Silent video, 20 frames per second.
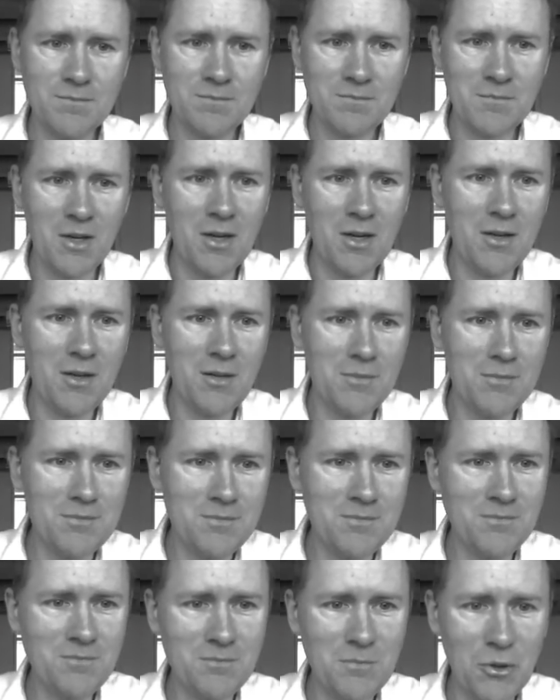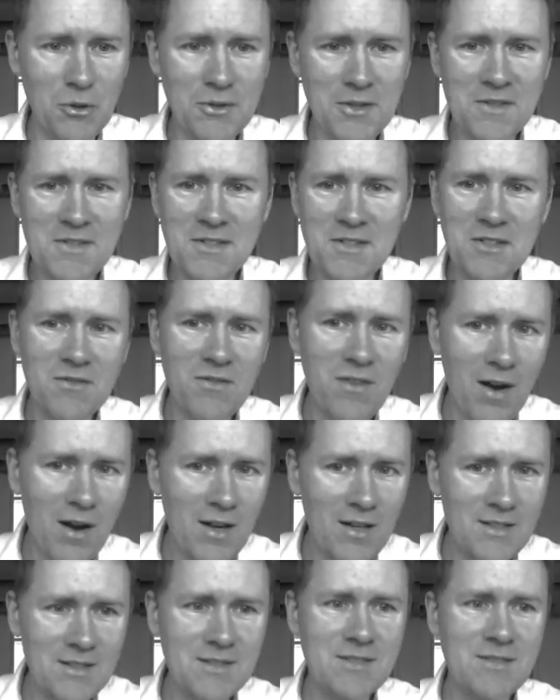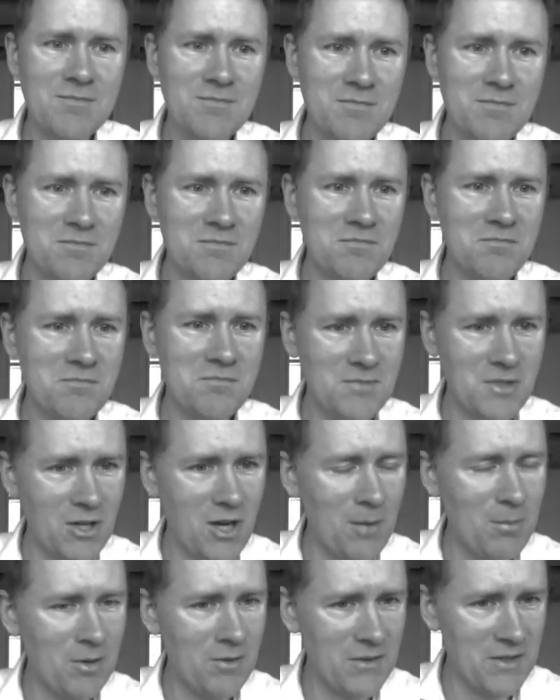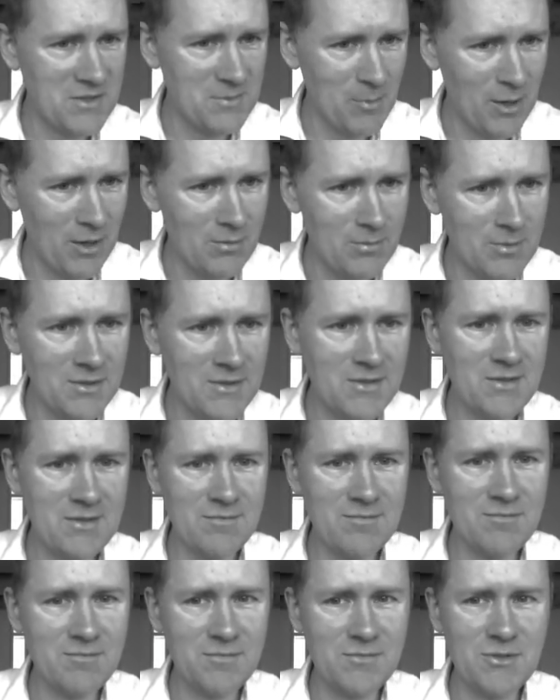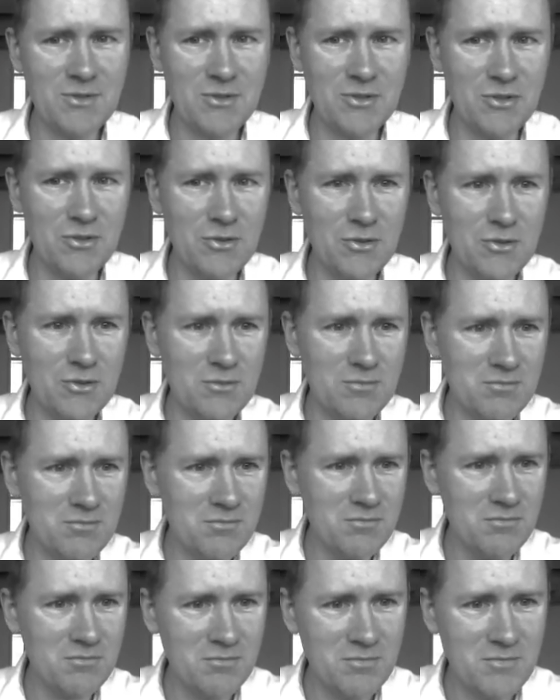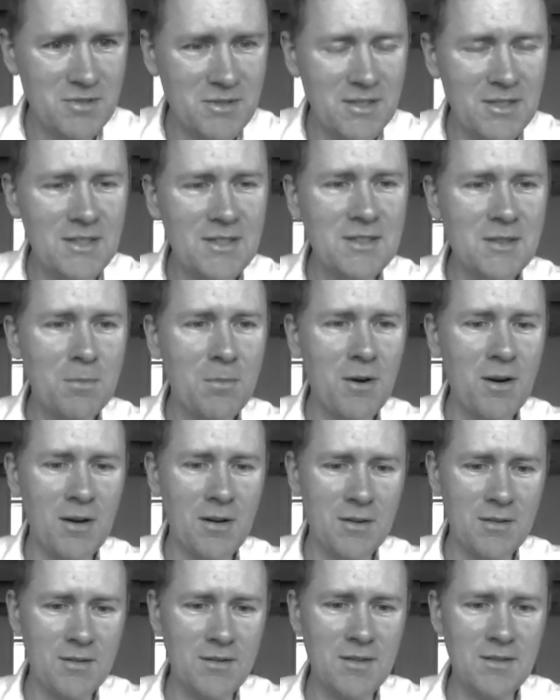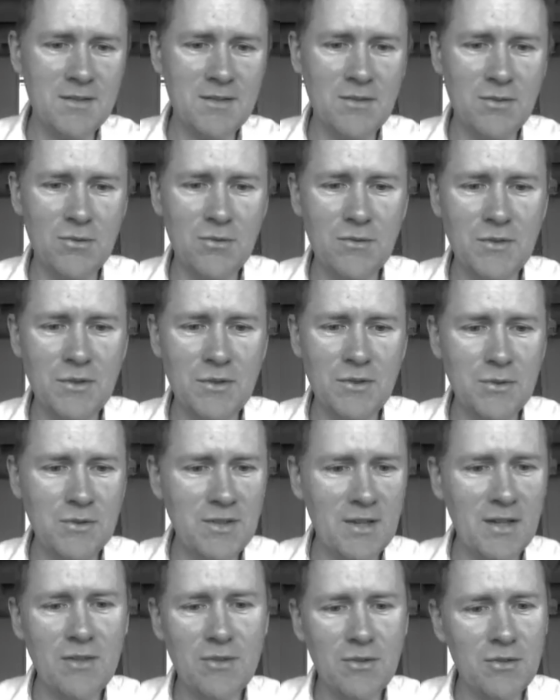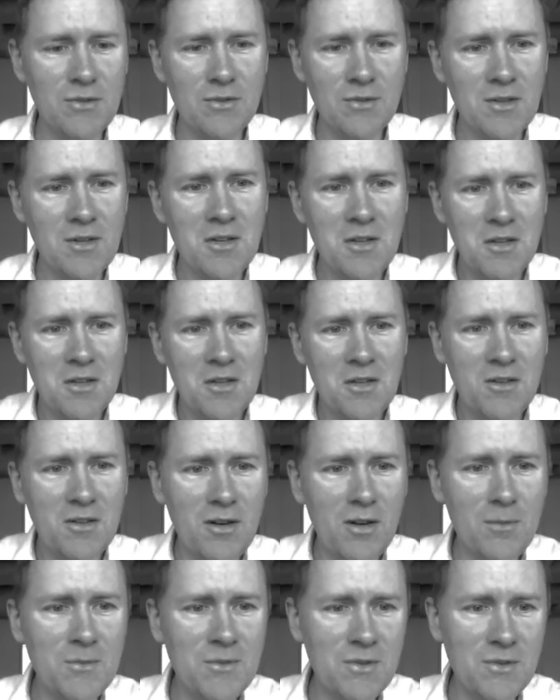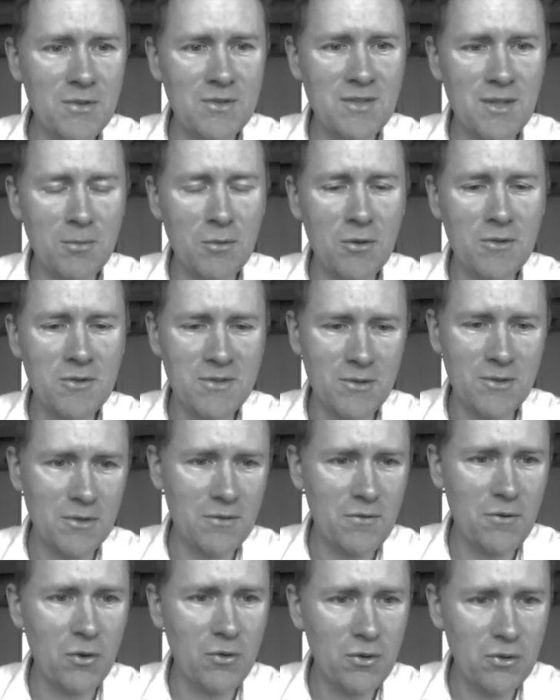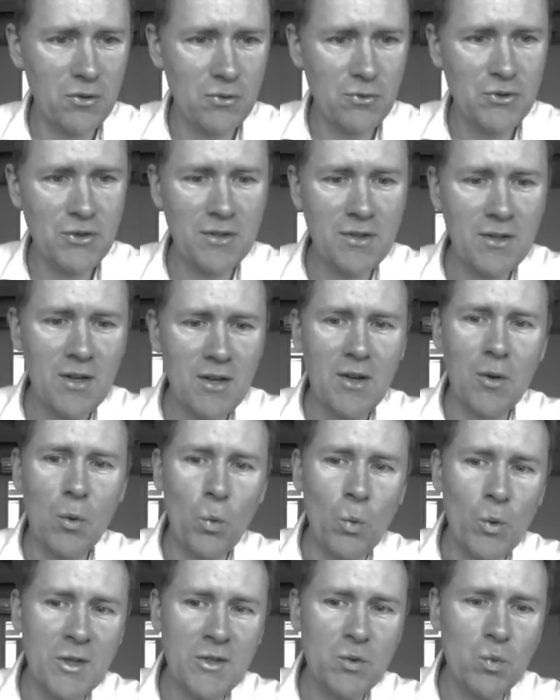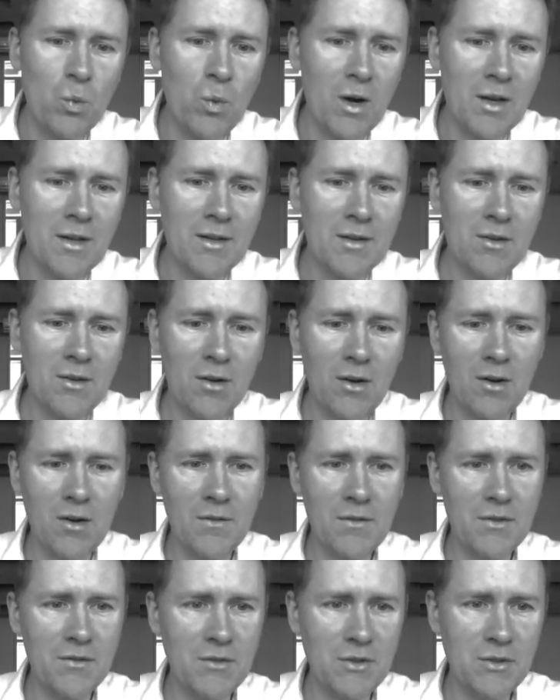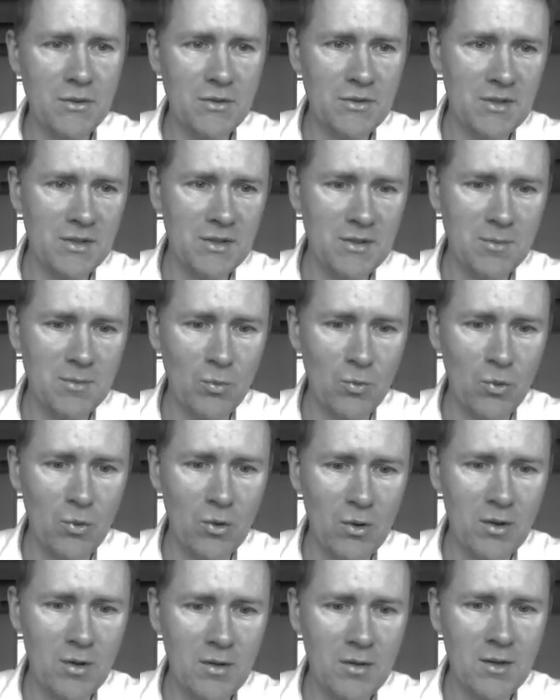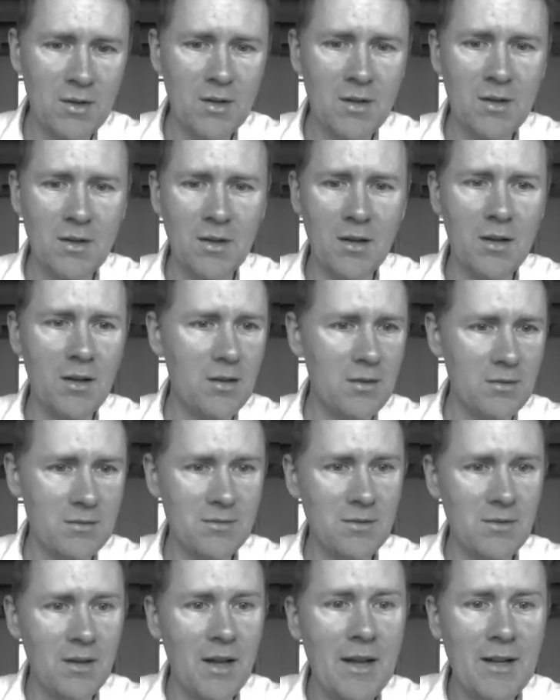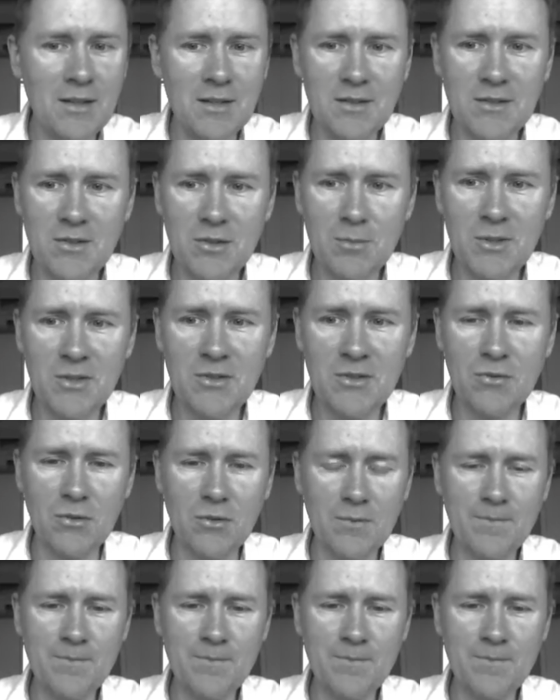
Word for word: um, Boroditsky devised a couple of experiments to tease apart these two views and to come to some sort of conclusion which one of the views is more uh, likely to be true.